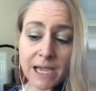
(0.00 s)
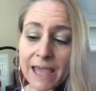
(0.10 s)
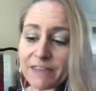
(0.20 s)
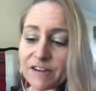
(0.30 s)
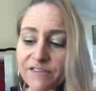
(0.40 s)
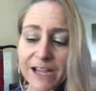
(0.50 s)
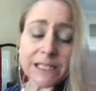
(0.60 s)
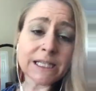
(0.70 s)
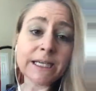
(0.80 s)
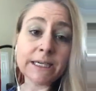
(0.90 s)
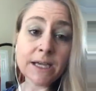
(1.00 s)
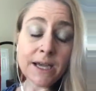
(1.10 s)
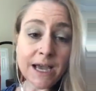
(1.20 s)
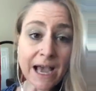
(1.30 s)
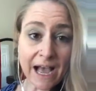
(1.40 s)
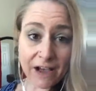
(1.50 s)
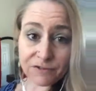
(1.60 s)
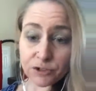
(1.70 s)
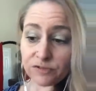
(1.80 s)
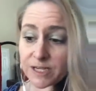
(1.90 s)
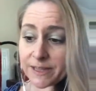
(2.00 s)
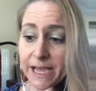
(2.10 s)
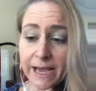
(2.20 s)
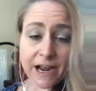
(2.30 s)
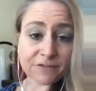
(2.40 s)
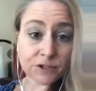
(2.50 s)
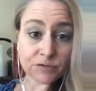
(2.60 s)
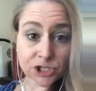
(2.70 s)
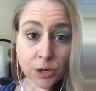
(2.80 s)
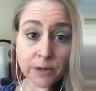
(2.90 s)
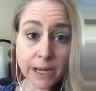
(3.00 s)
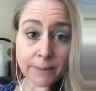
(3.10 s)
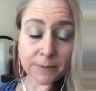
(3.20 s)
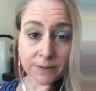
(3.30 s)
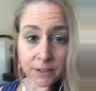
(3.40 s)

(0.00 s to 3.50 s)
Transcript: And then finally, after you've done that, after you've shown up,